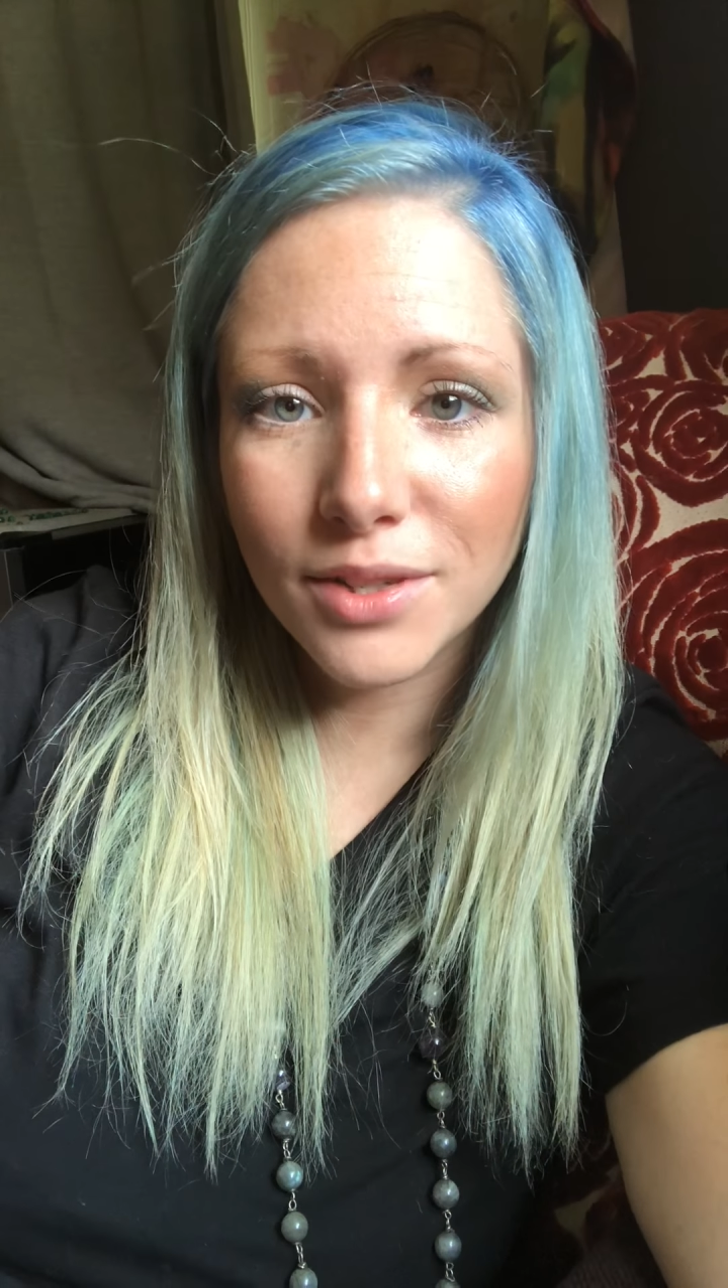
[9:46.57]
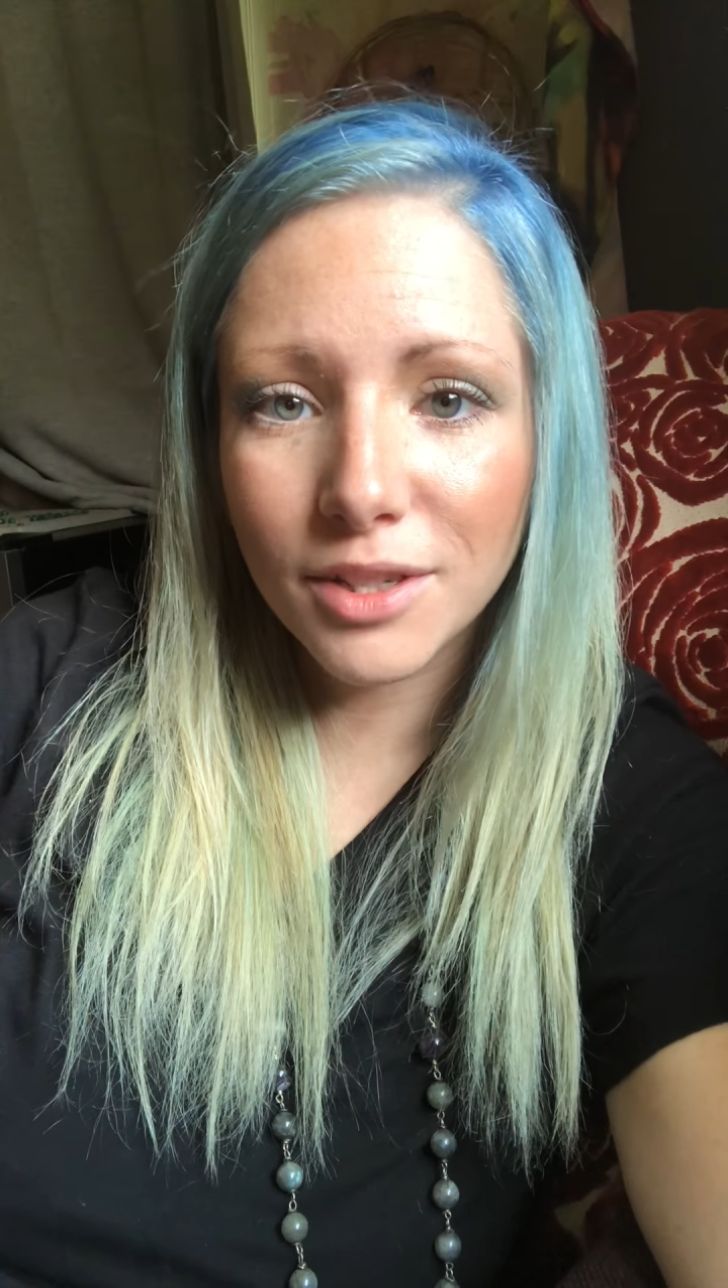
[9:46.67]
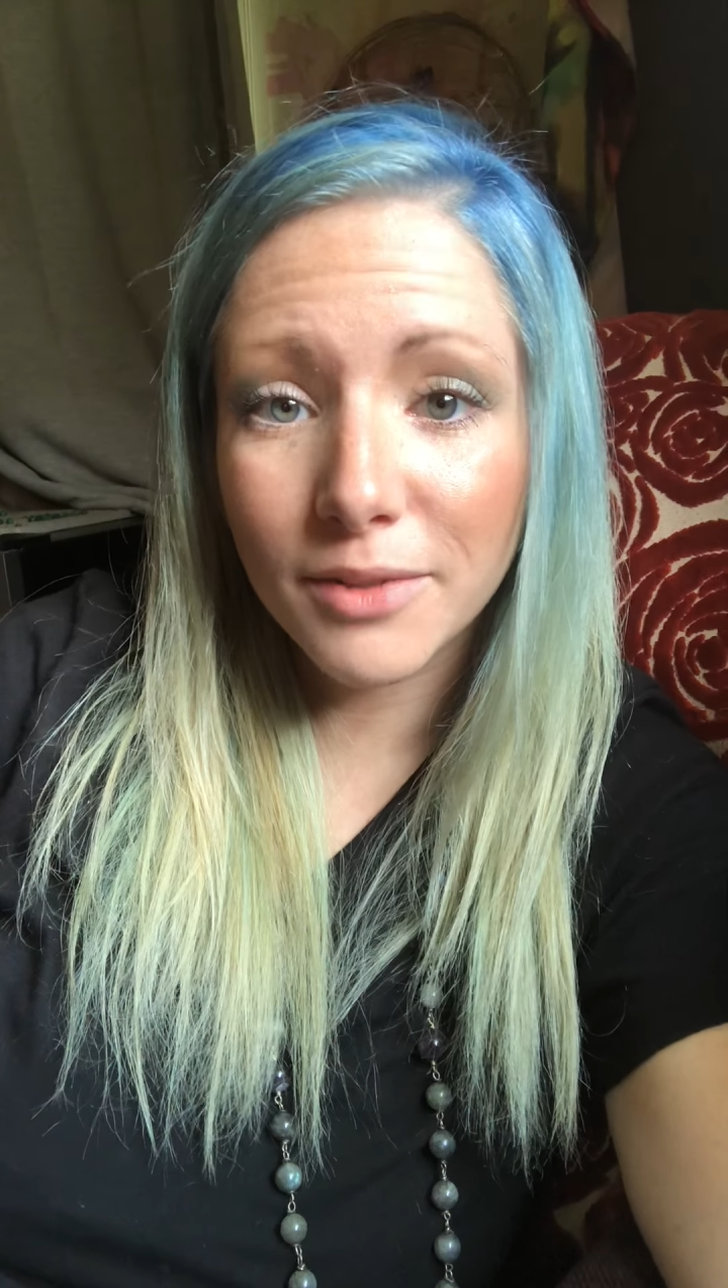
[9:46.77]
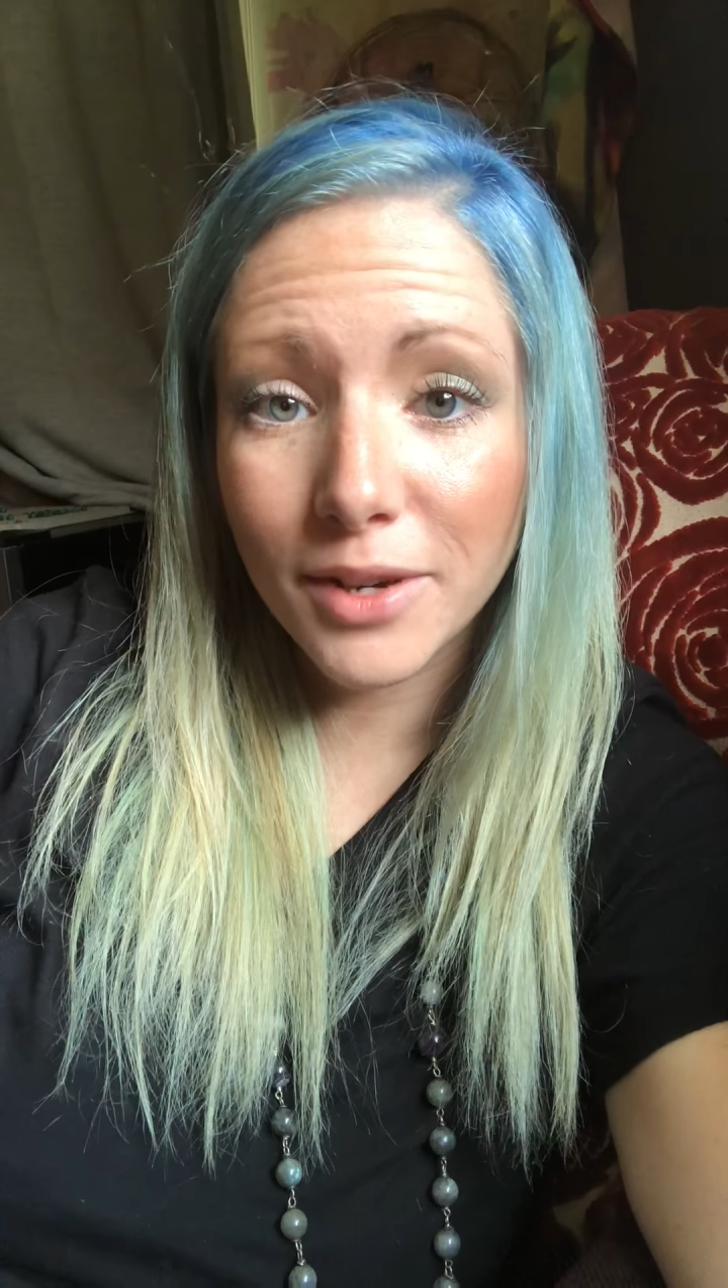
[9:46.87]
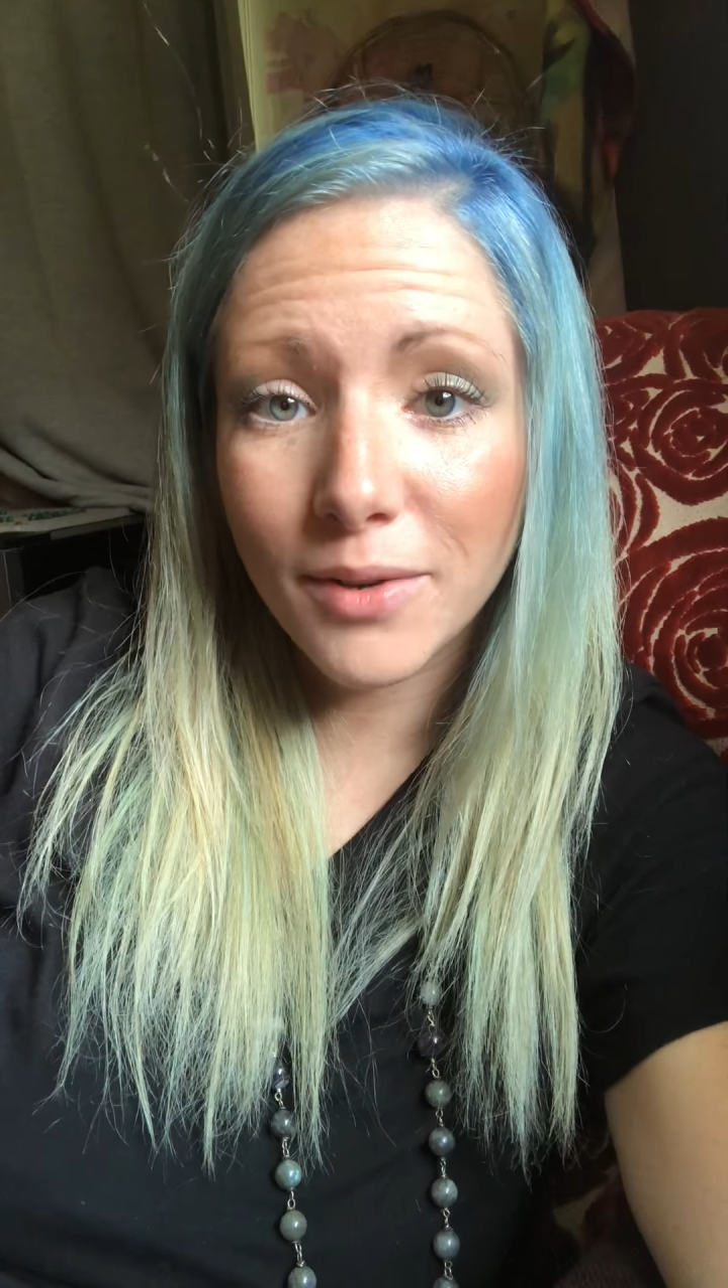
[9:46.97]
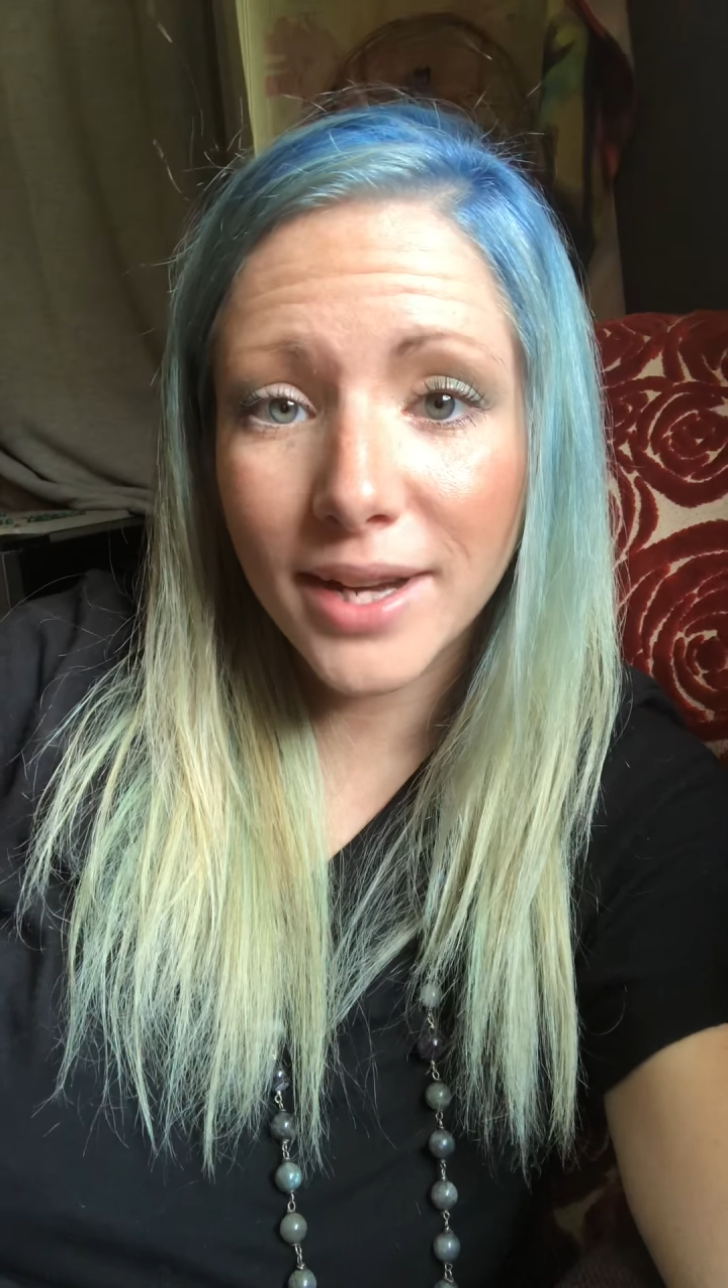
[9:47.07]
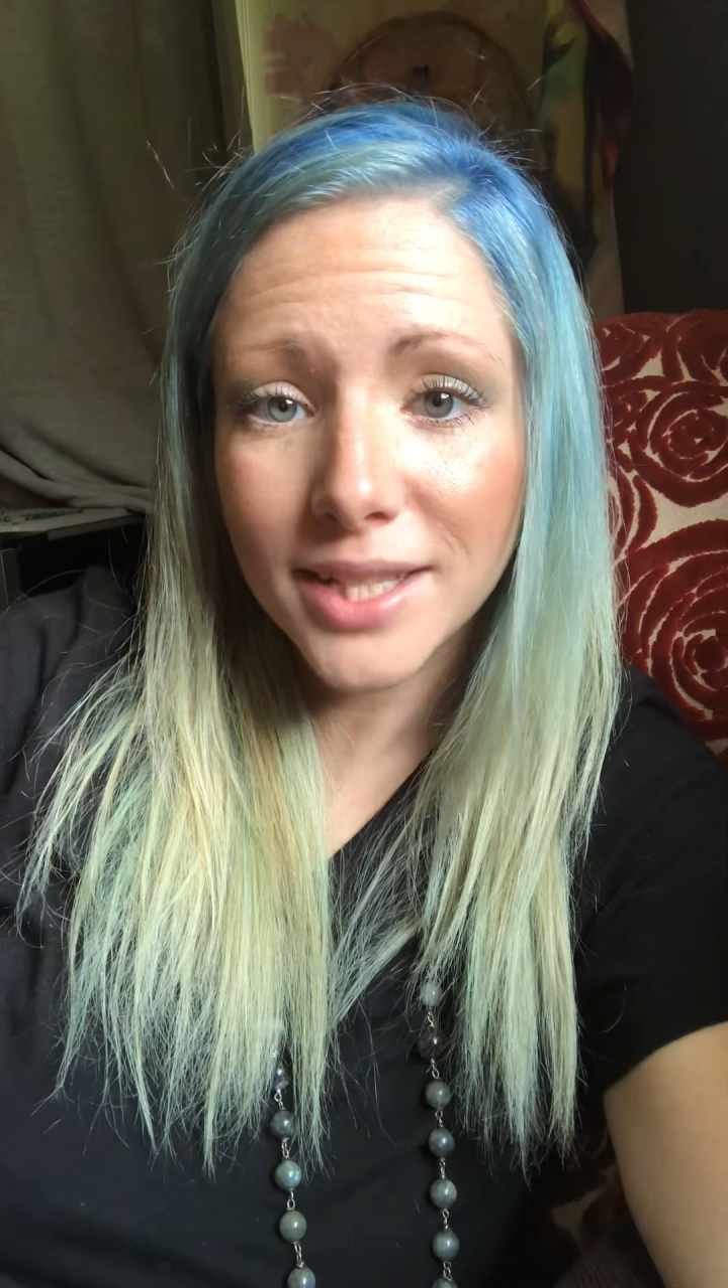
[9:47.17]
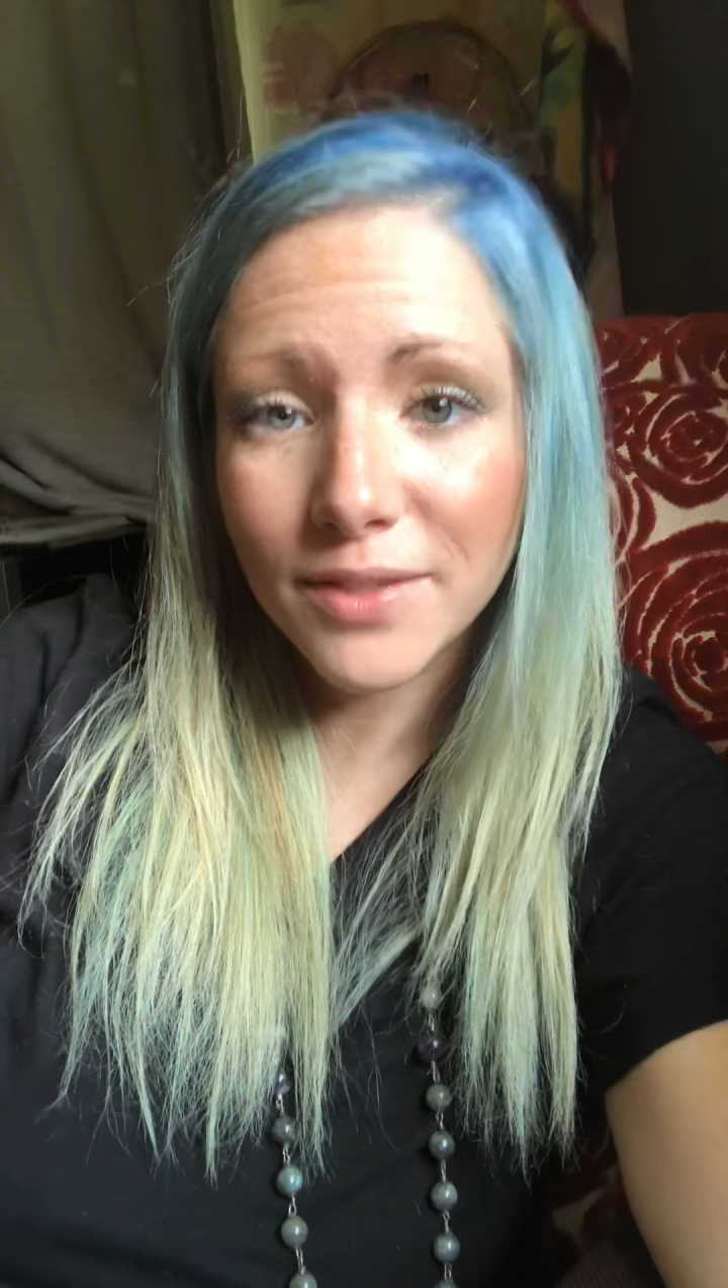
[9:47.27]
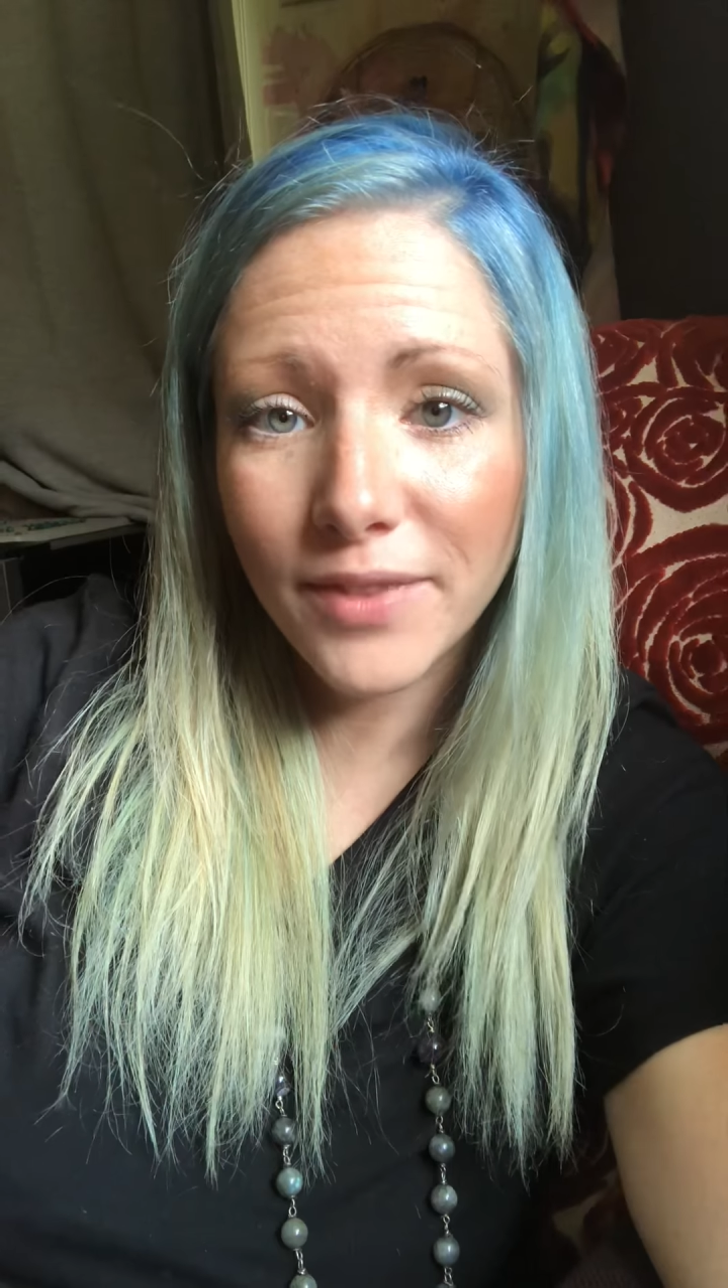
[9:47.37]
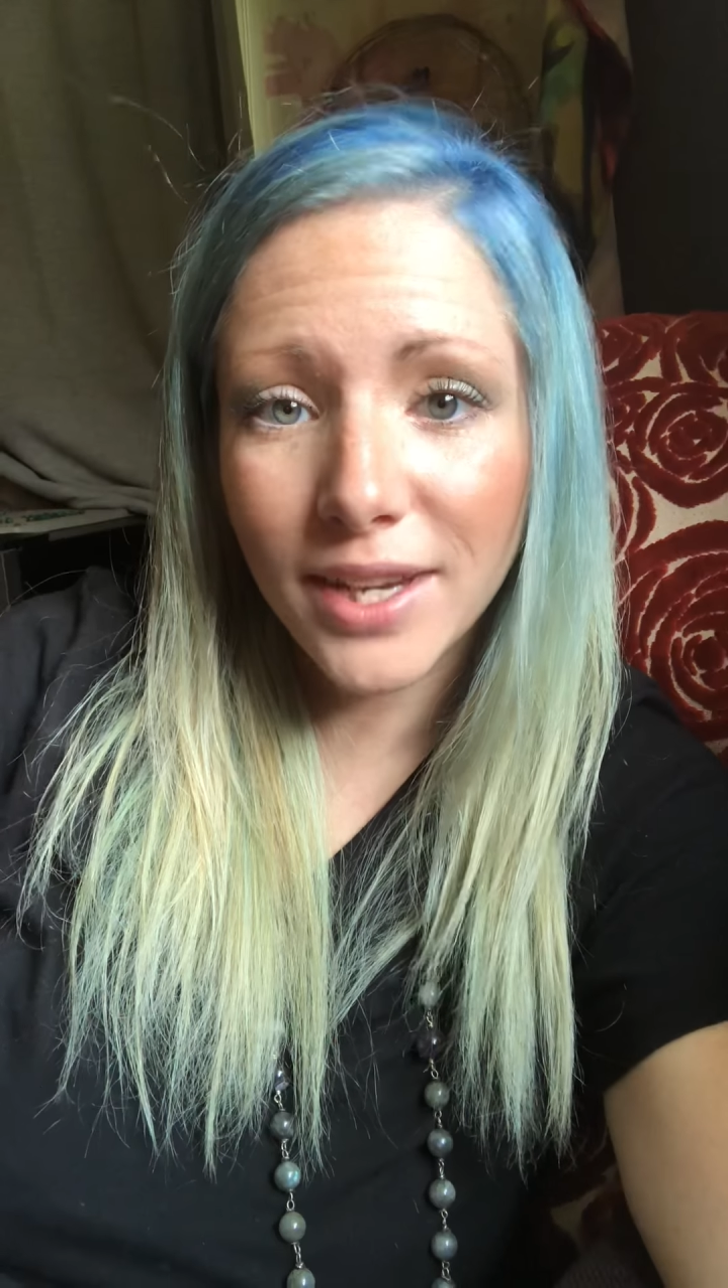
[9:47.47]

your request